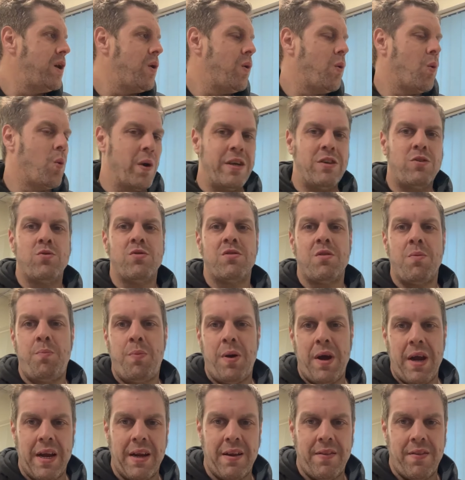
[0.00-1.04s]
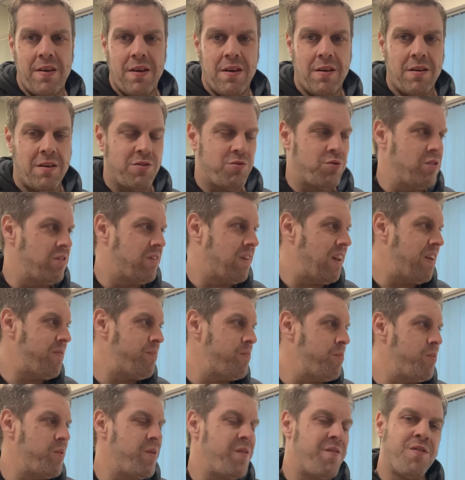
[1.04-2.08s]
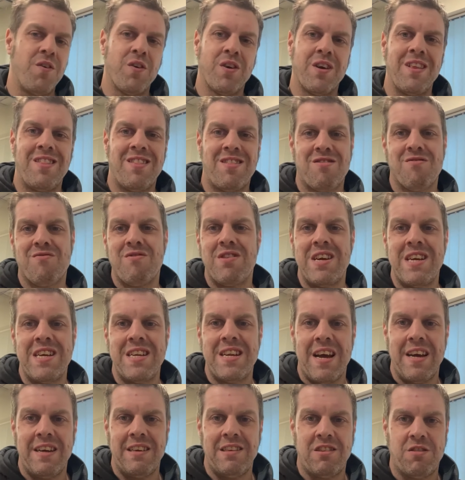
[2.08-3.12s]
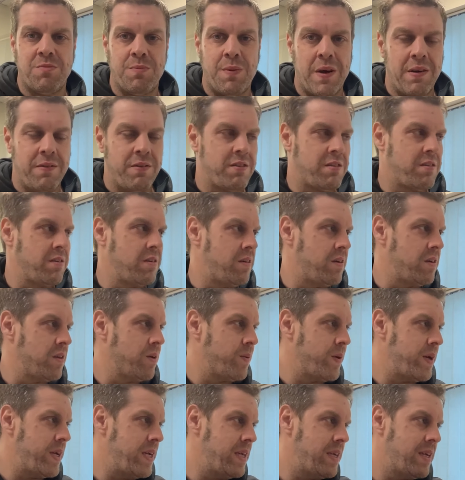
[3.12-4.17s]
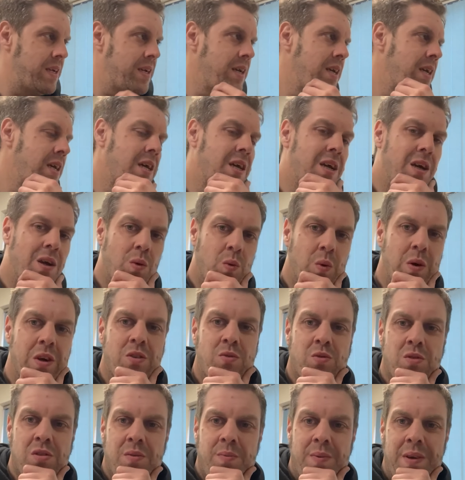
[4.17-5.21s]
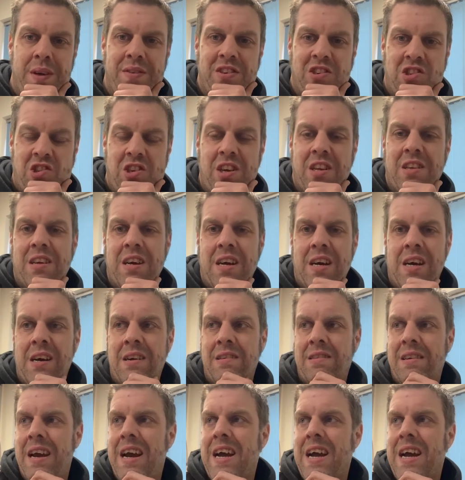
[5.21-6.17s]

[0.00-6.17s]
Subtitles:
Which was a pain in the arse, which left me with fucking 3 days spare at the start of the week, which was a bit of a shit ass.